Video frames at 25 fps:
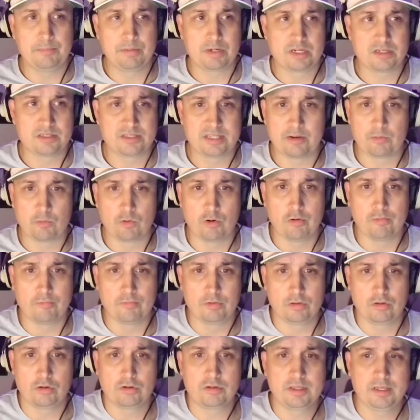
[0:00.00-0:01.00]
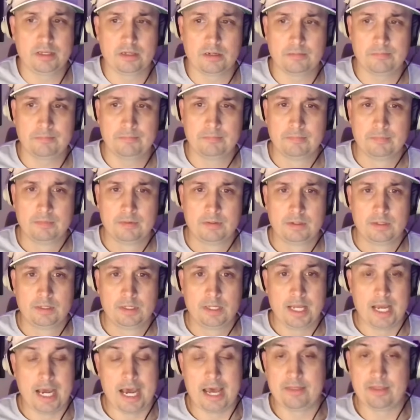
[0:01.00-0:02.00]
because they were overlooking him.
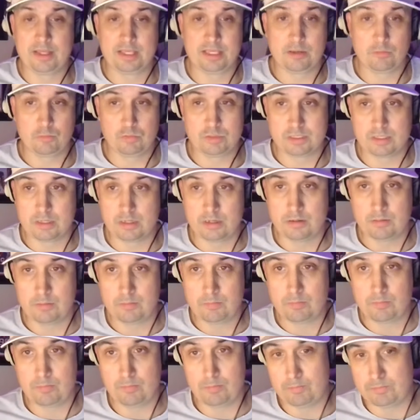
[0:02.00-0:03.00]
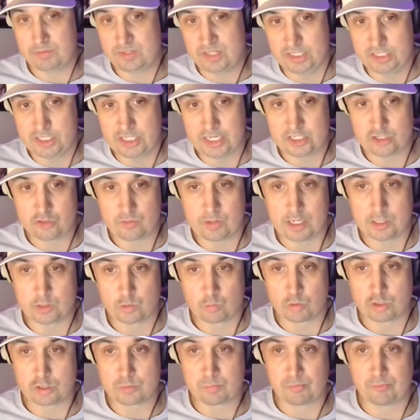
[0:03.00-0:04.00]
I think it was a CJ Stroud's
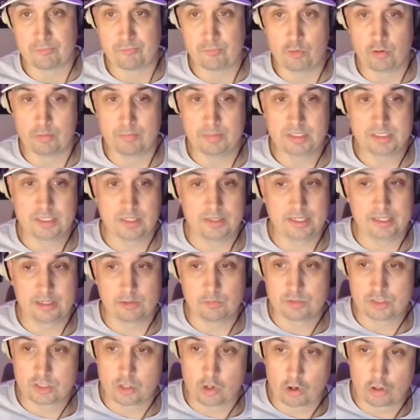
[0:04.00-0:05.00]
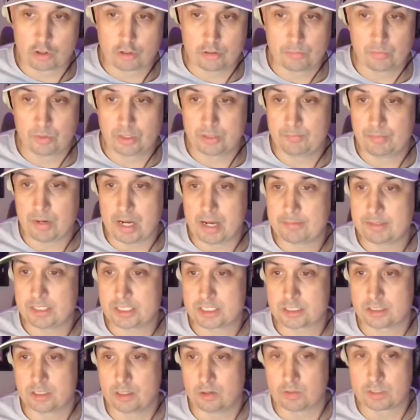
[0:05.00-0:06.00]
worst performance. I think it was arguably Bobby
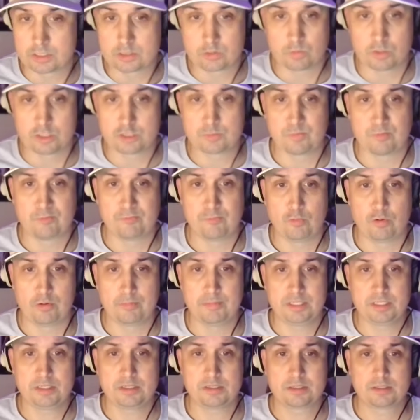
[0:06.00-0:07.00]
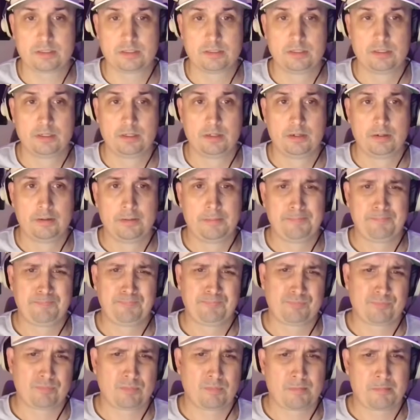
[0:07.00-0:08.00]
Slowick's worst performance.
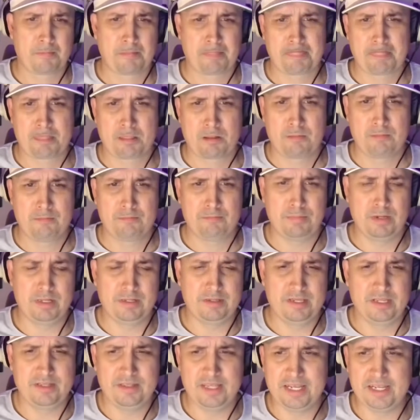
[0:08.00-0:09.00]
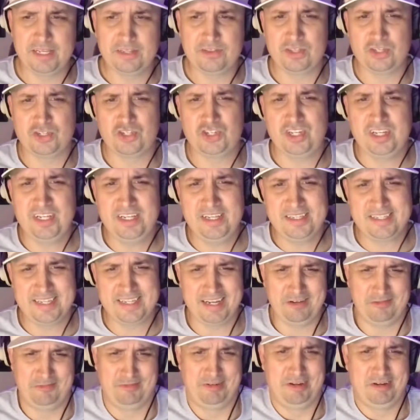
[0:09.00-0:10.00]
But did they eat the cheese?
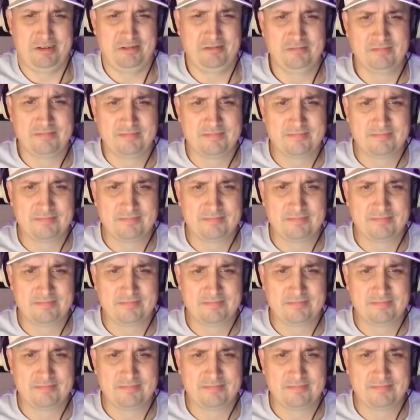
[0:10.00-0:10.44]
I don't know.